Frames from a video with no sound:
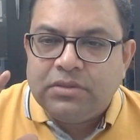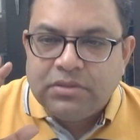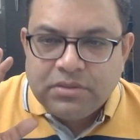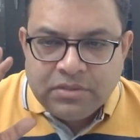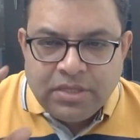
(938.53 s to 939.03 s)

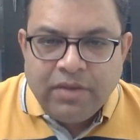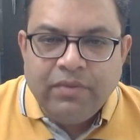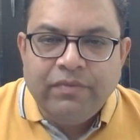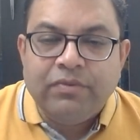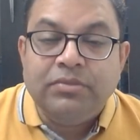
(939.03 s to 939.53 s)
stay
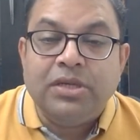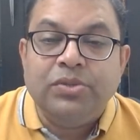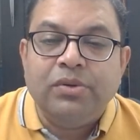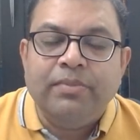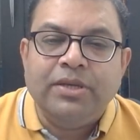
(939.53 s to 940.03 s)
away from
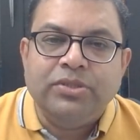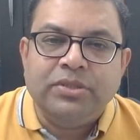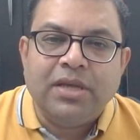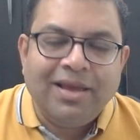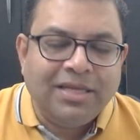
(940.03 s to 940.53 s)
sensual
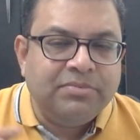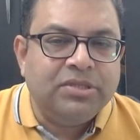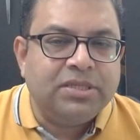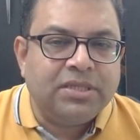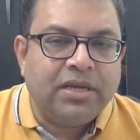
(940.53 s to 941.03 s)
pleasures as
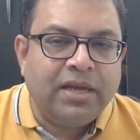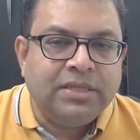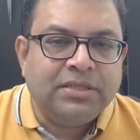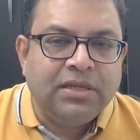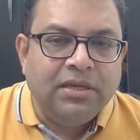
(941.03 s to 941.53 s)
much as
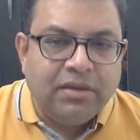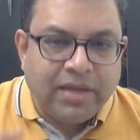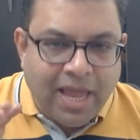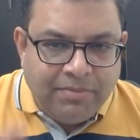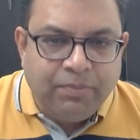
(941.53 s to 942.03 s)
as
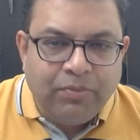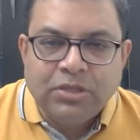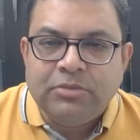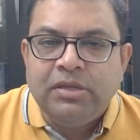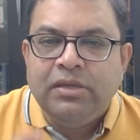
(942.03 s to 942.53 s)
can be
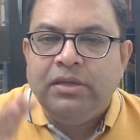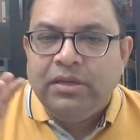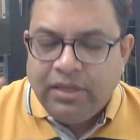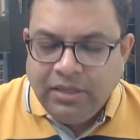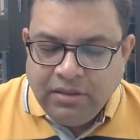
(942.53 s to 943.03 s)
possible
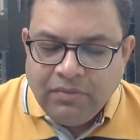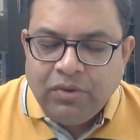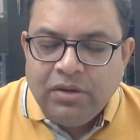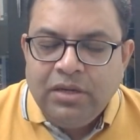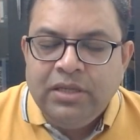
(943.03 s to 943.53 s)
in the
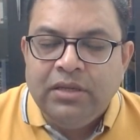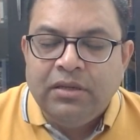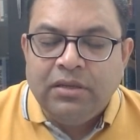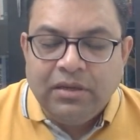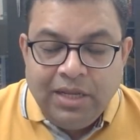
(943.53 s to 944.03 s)
worldly
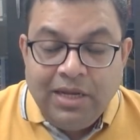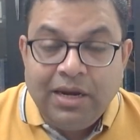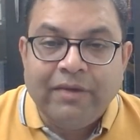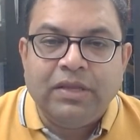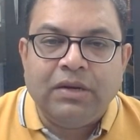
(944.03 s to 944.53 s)
lay
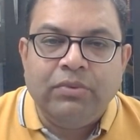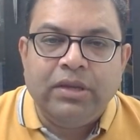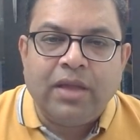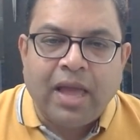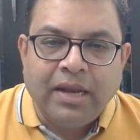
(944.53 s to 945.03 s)
life that we
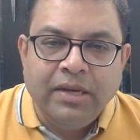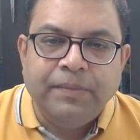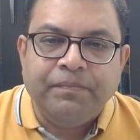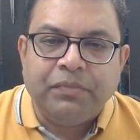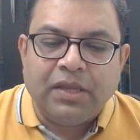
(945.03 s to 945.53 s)
can
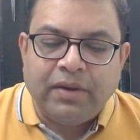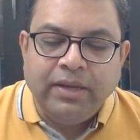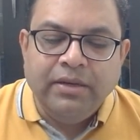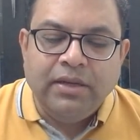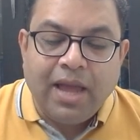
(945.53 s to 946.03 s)

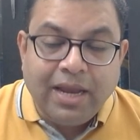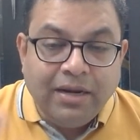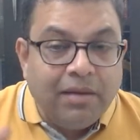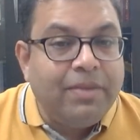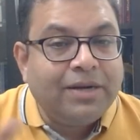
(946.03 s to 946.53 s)
right
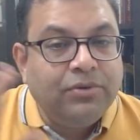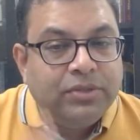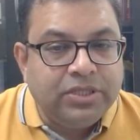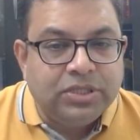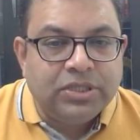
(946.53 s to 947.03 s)
and come back to
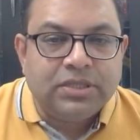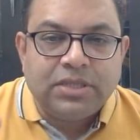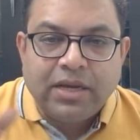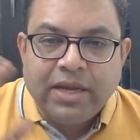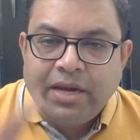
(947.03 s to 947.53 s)
the
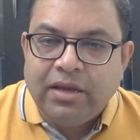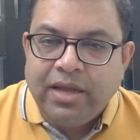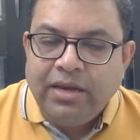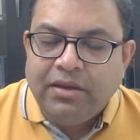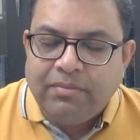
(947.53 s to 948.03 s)
teachings again and
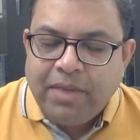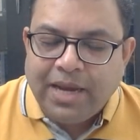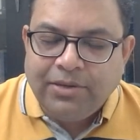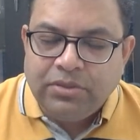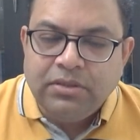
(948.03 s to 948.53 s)
again come
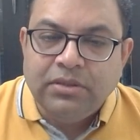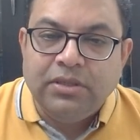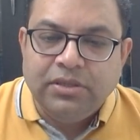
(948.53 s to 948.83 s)
back to the